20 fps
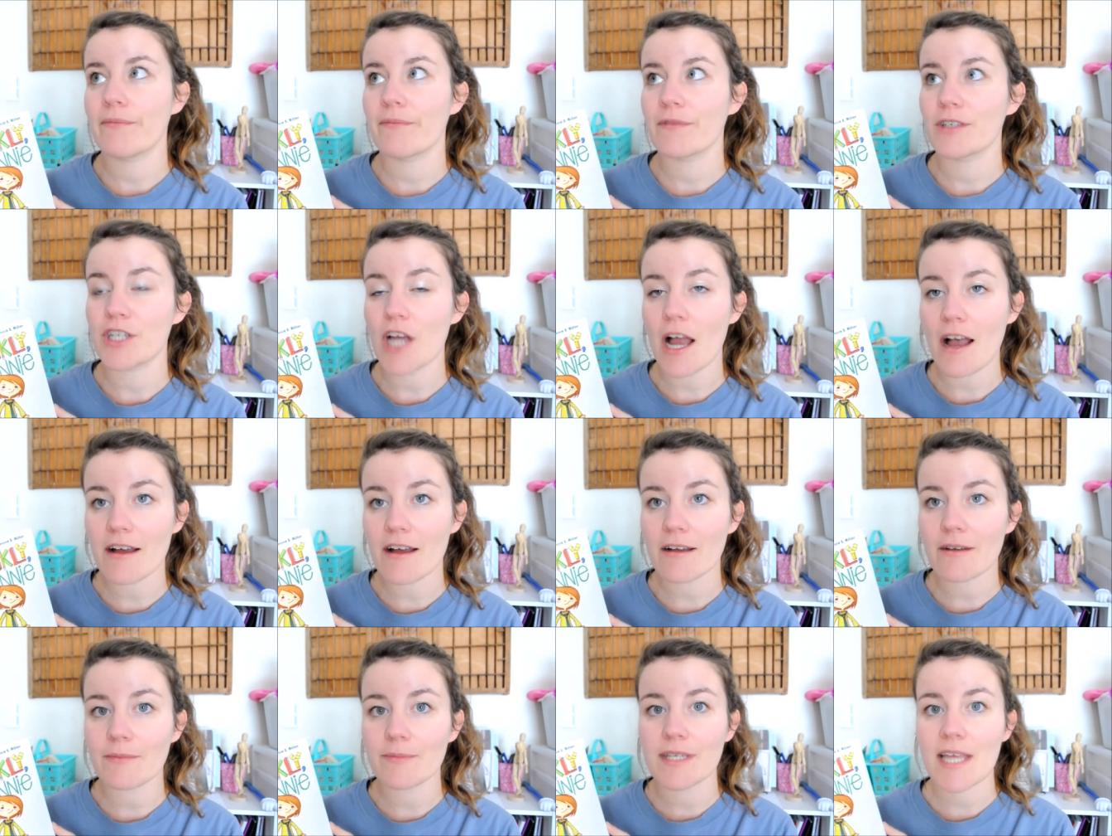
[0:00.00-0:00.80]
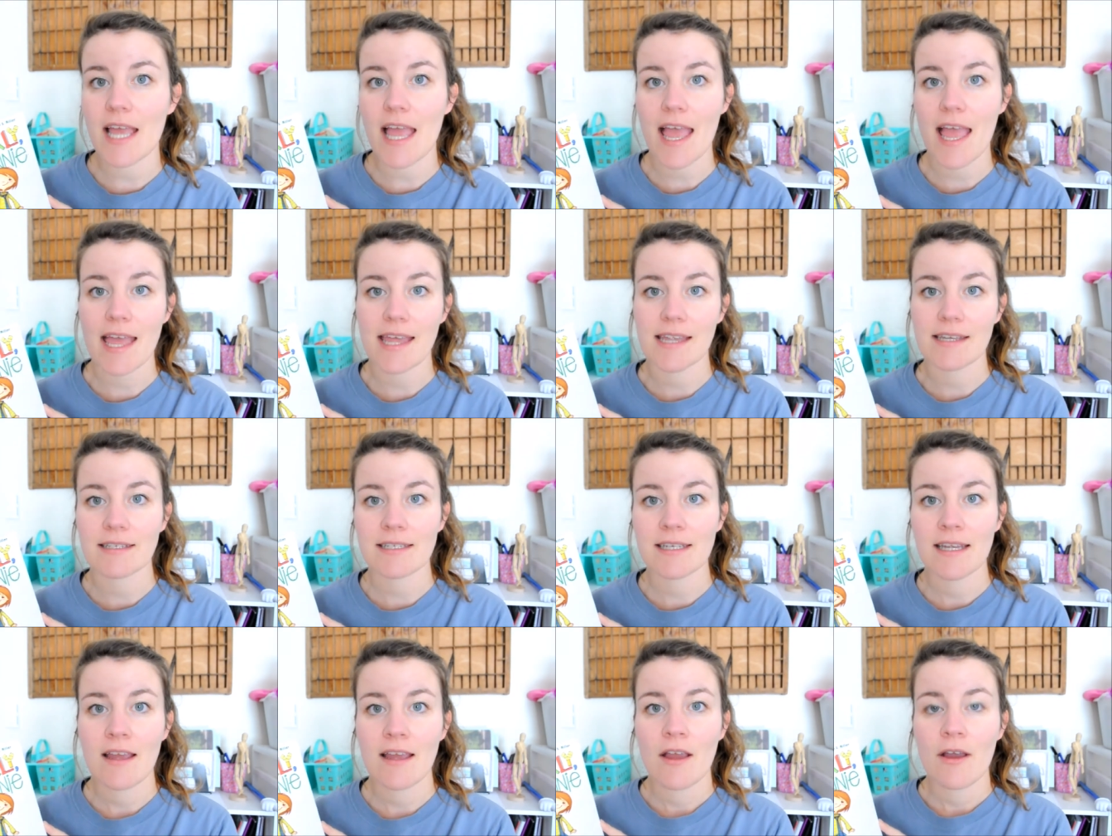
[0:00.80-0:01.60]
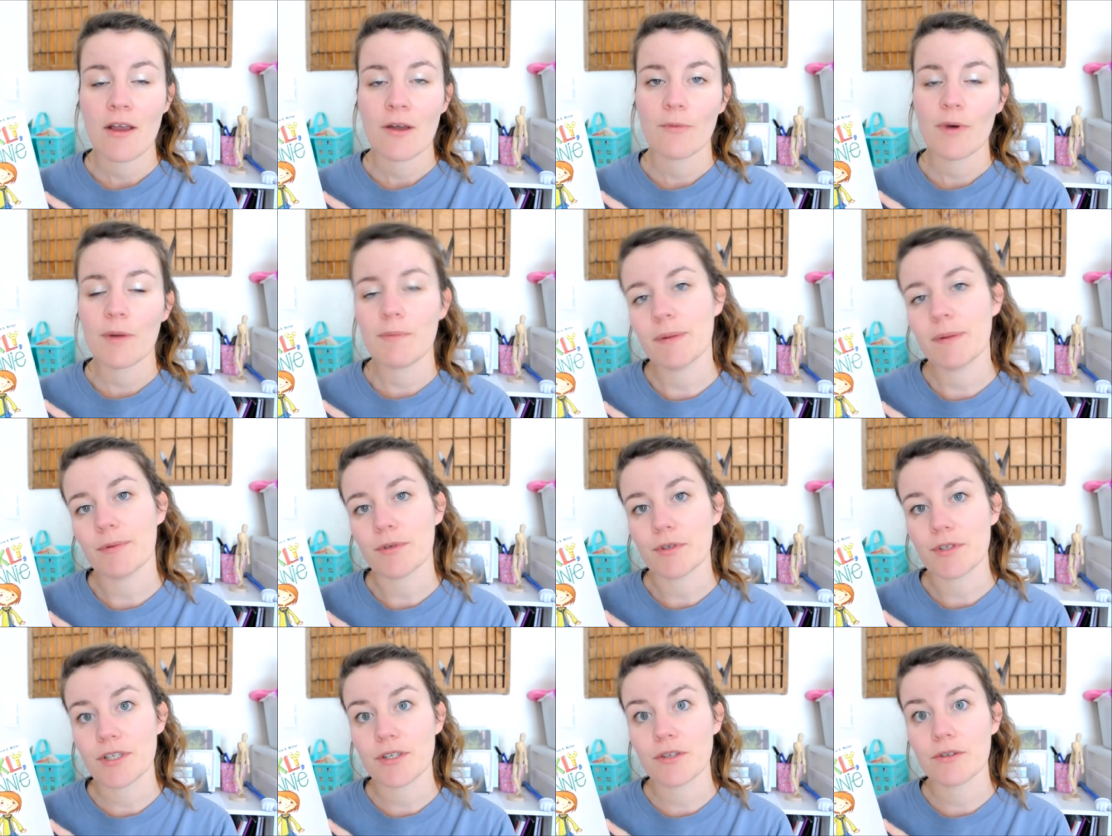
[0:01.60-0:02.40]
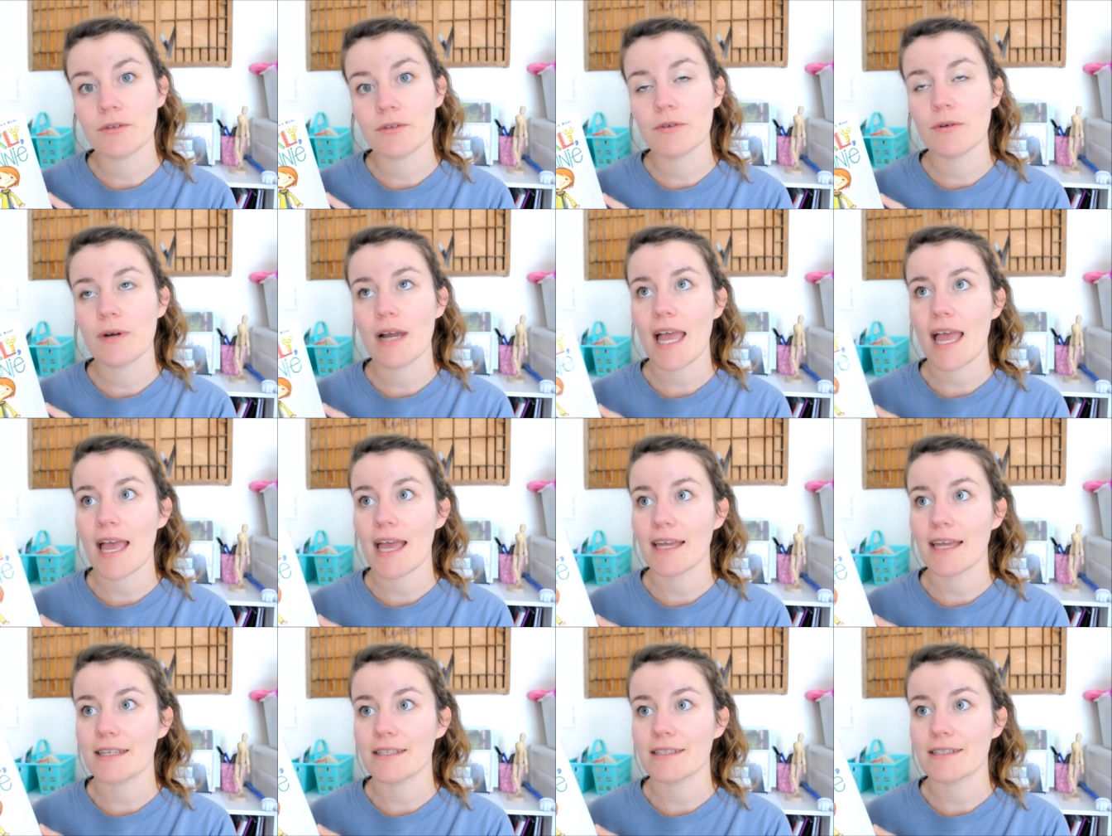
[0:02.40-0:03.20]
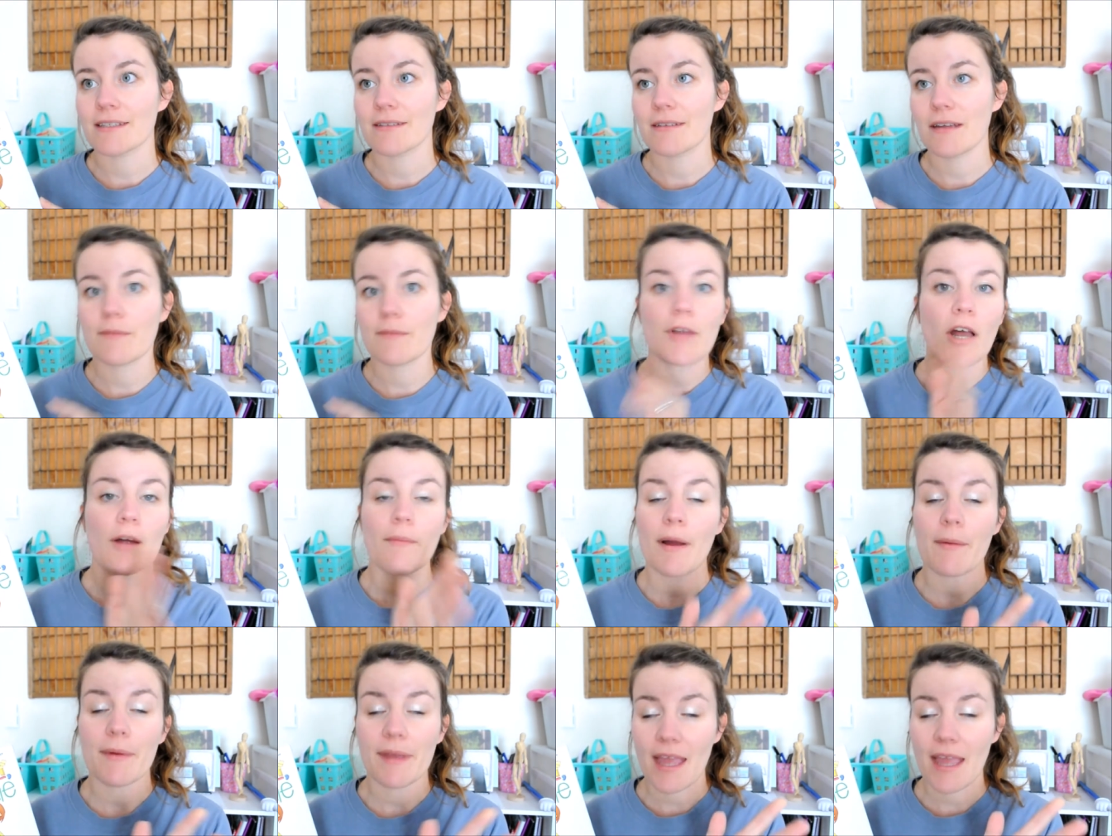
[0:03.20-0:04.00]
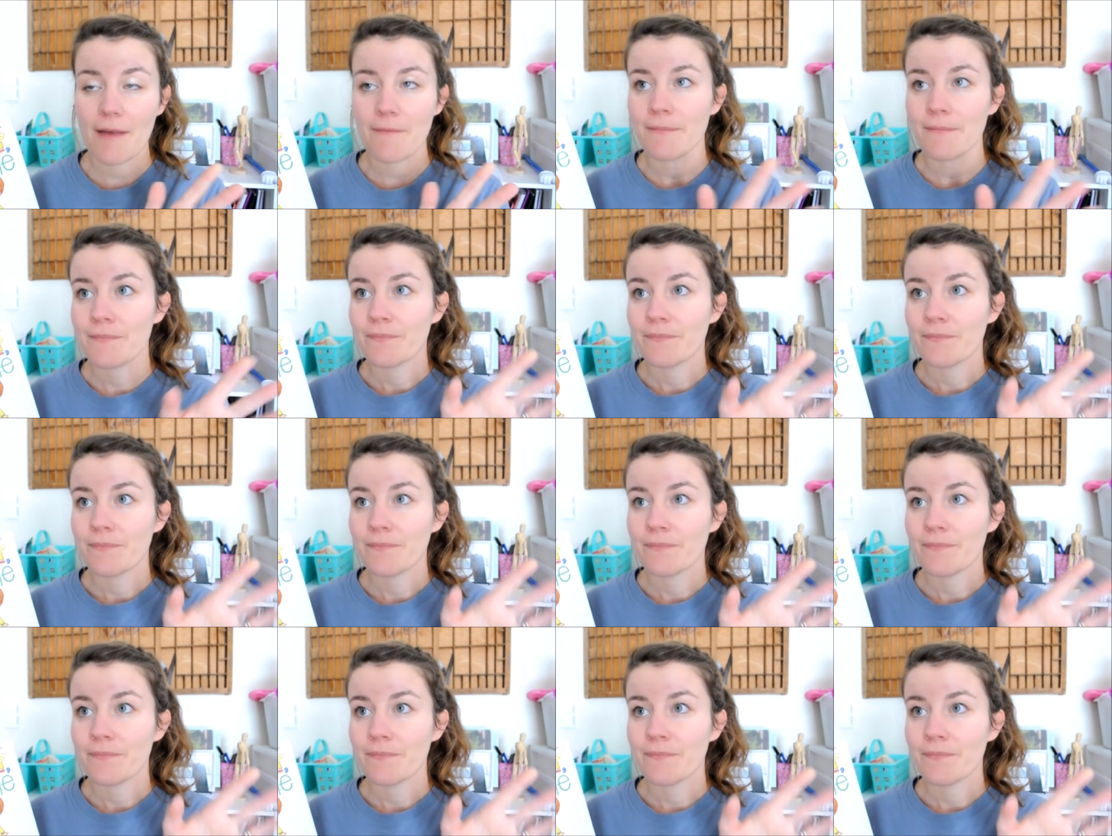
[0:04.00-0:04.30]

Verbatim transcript: jobs and what people do, and I'm talking about Miette,